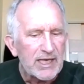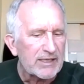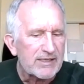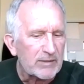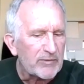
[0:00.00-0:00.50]

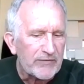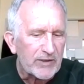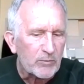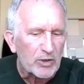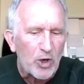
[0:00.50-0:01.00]
and some of
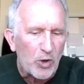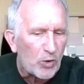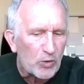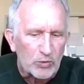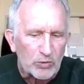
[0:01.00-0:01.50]
them were
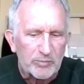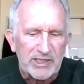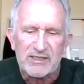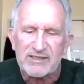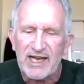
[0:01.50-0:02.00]
cold
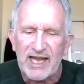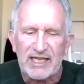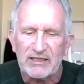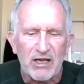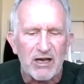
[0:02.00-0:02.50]
because they
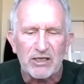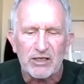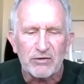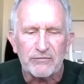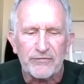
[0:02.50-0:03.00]
had long
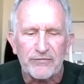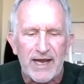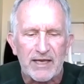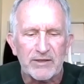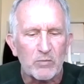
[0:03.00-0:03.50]
ago
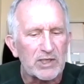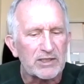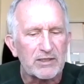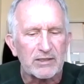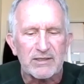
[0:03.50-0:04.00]
found that
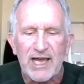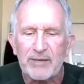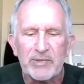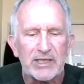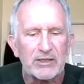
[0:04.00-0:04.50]
one could
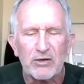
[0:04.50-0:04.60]
not be an